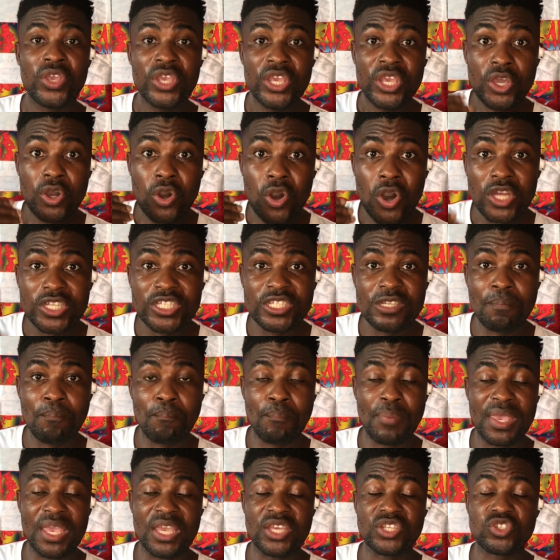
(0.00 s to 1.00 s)
It all
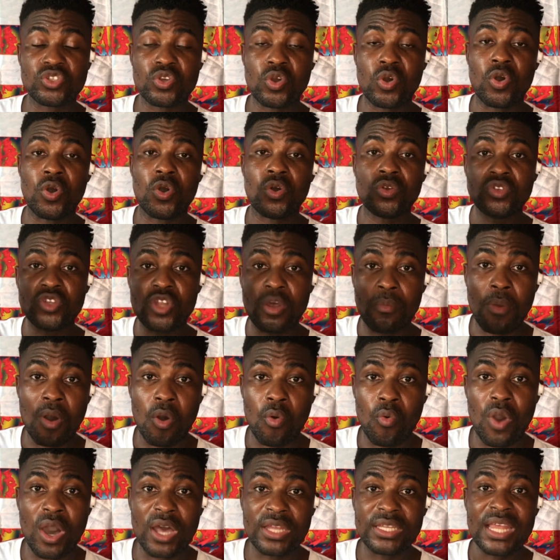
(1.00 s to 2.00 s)
depends on, number
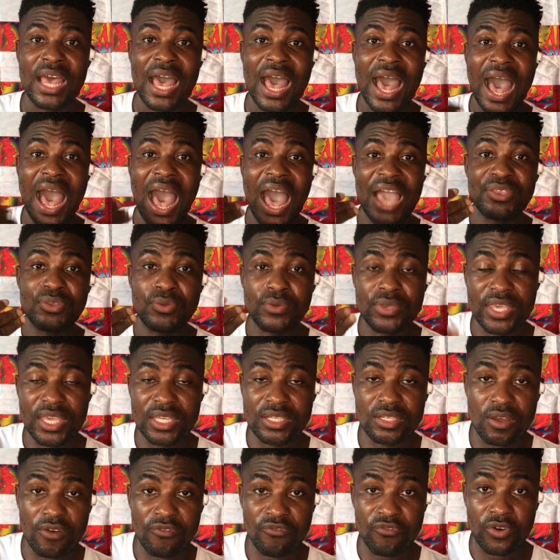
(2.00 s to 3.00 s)
one, how you
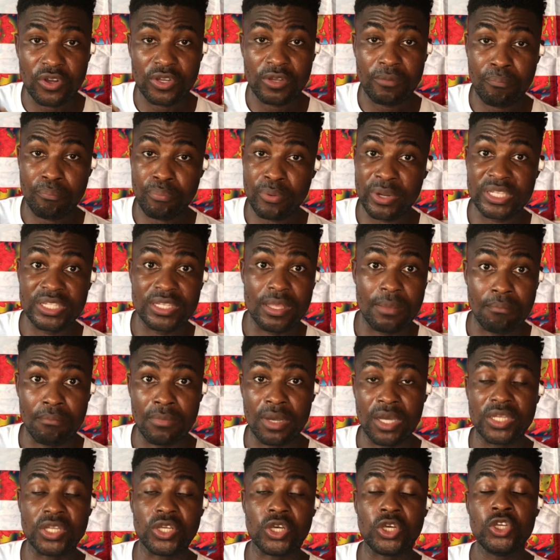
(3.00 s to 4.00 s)
cater for the pregnant
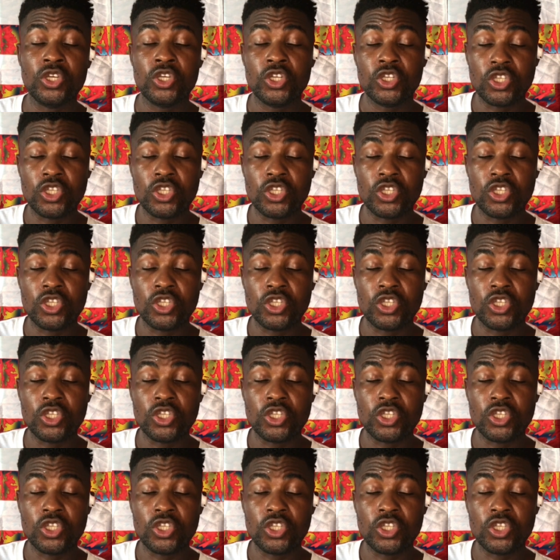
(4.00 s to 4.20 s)
mother.